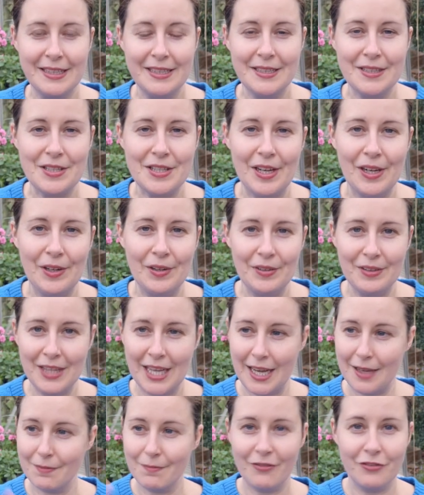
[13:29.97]
So
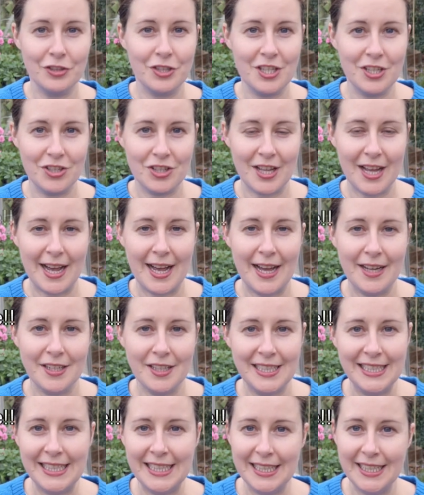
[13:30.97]
that footage that I had
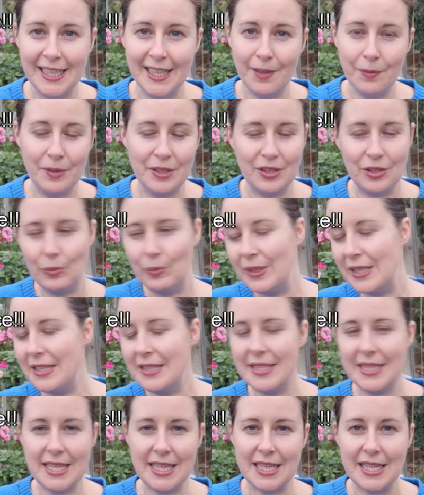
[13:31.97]
earlier with the
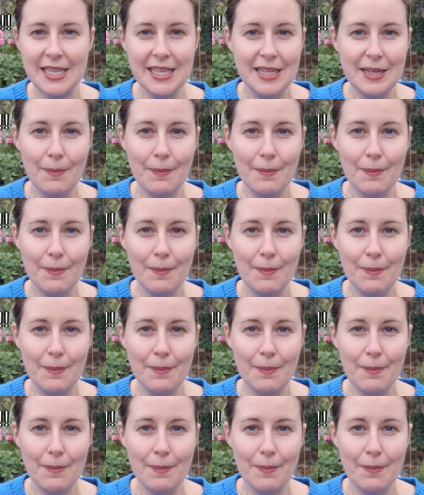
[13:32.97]
windy